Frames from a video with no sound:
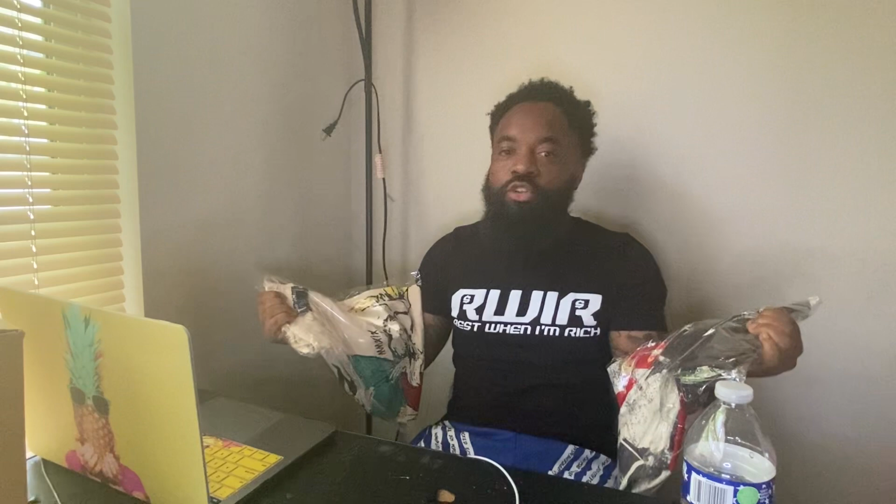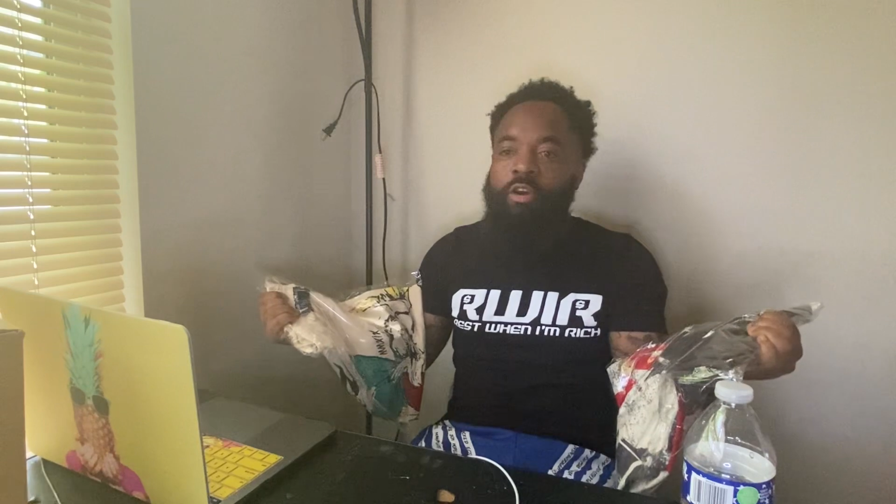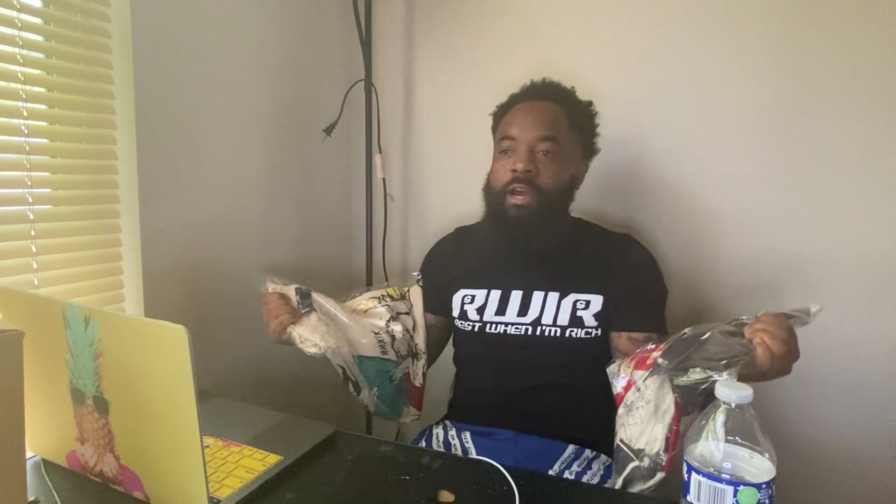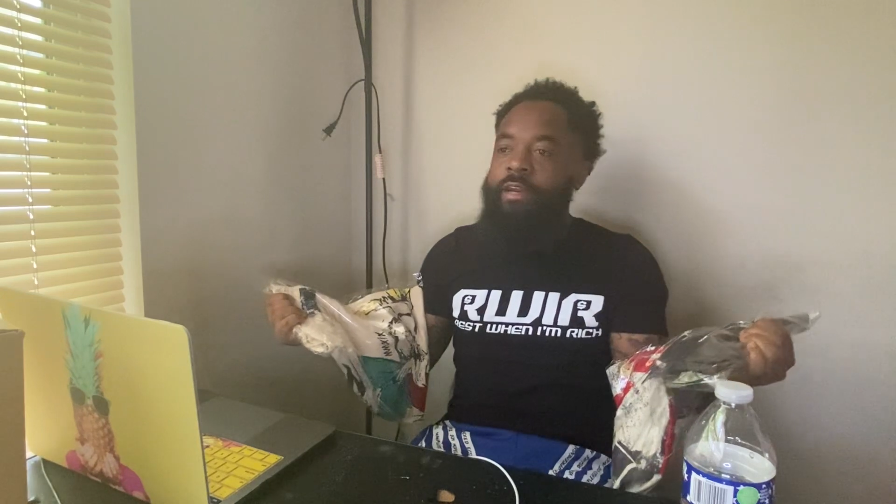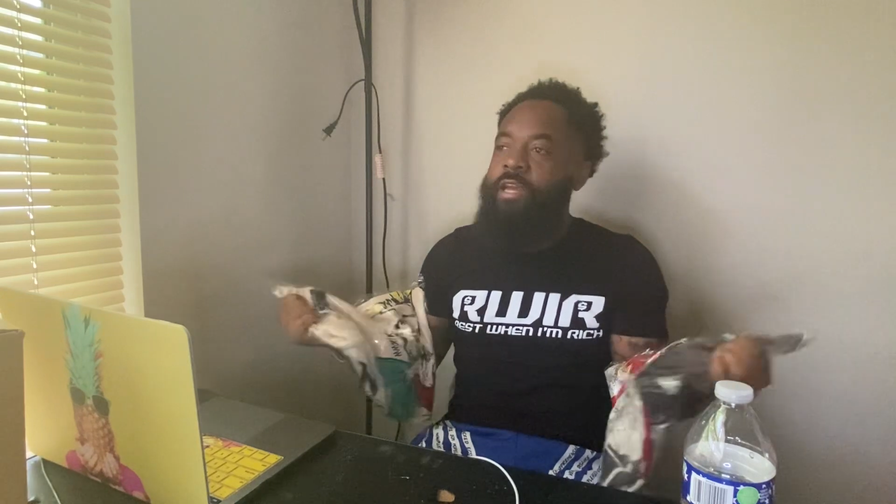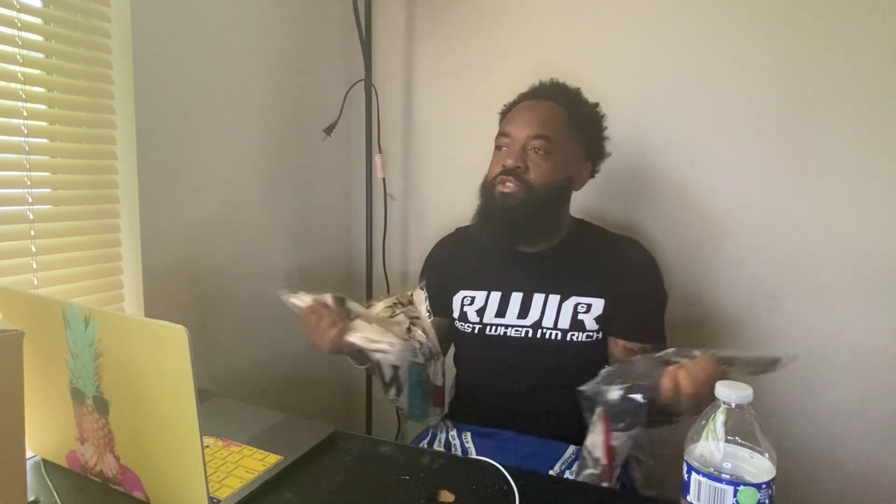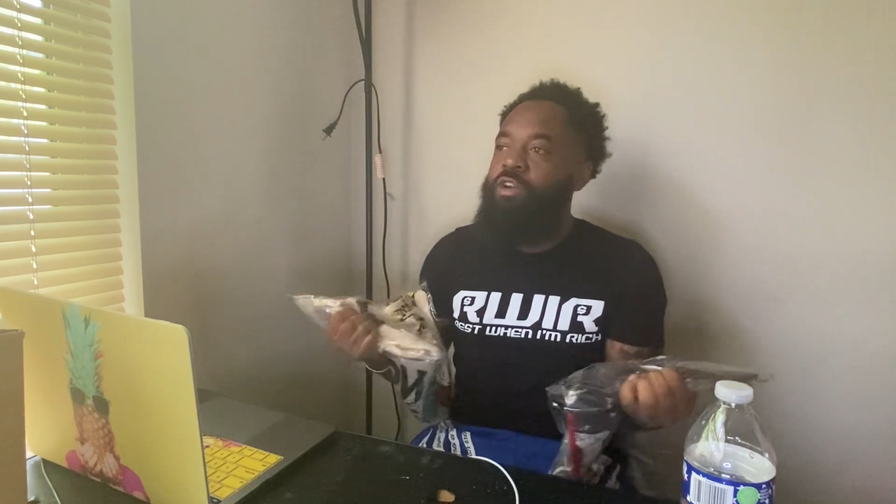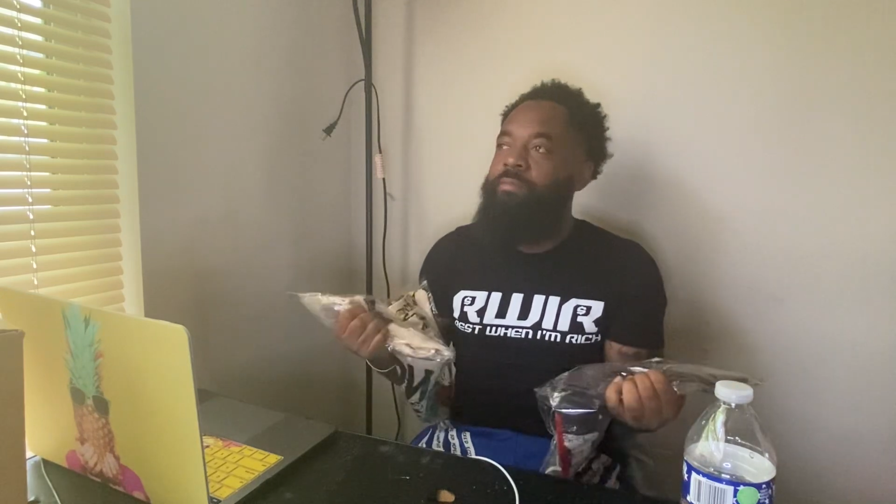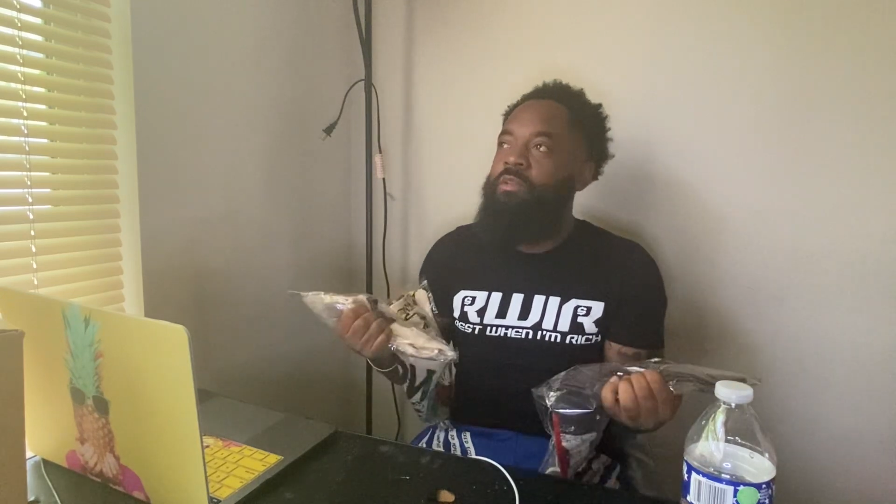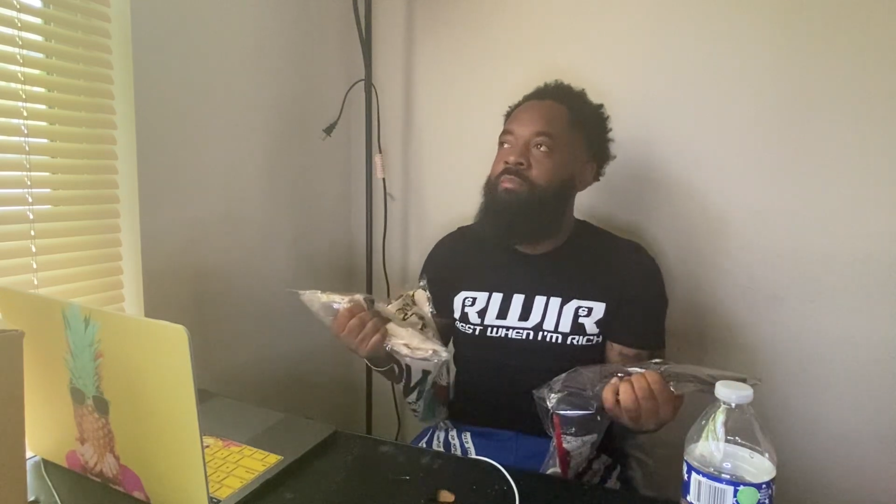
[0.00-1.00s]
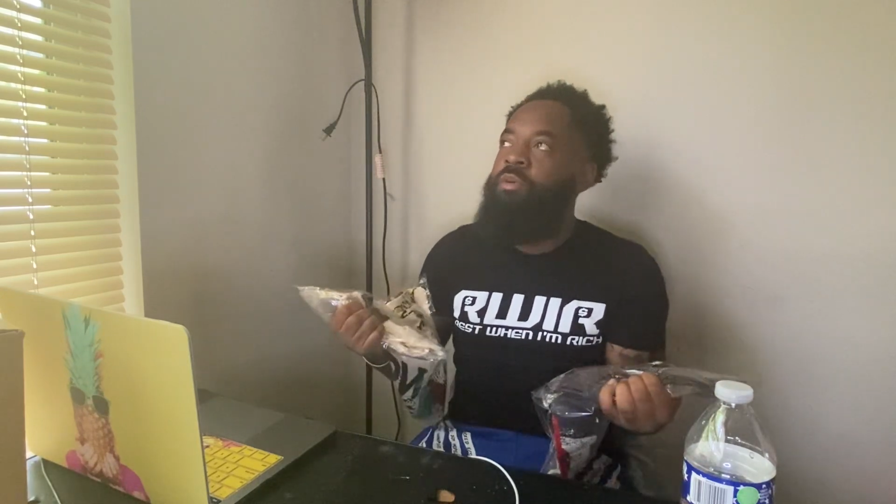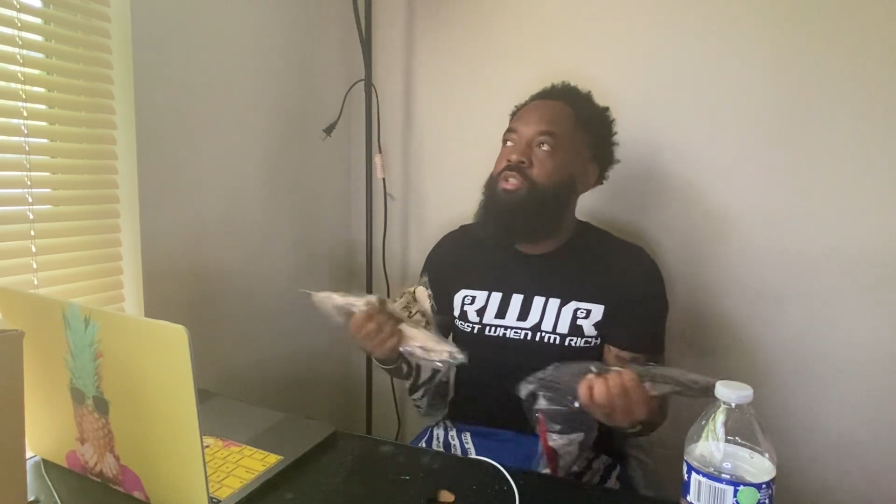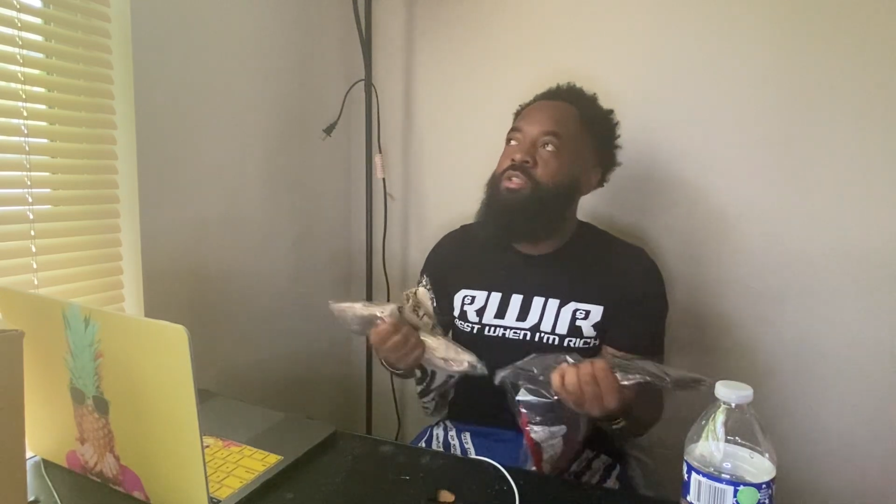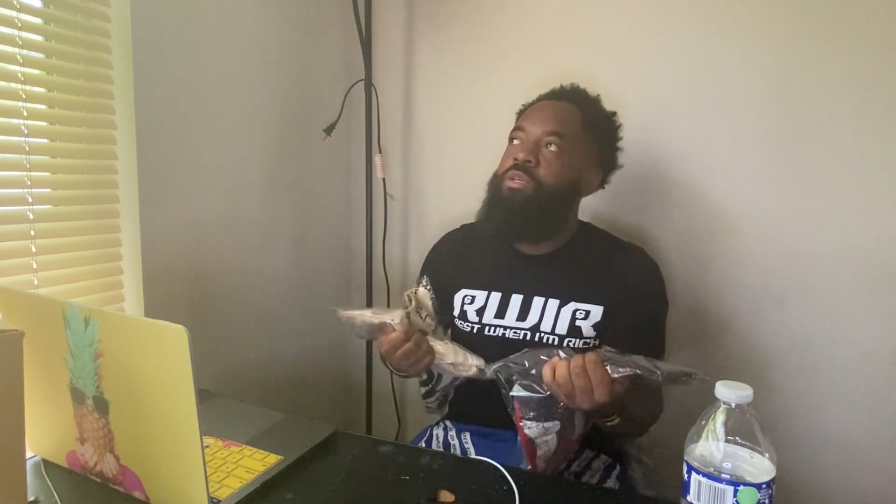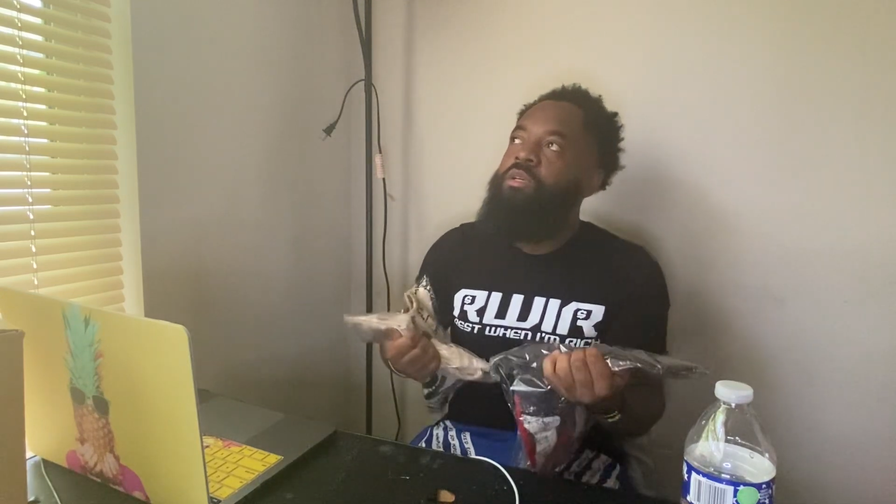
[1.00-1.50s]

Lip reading: grind. They dropped a bunch of.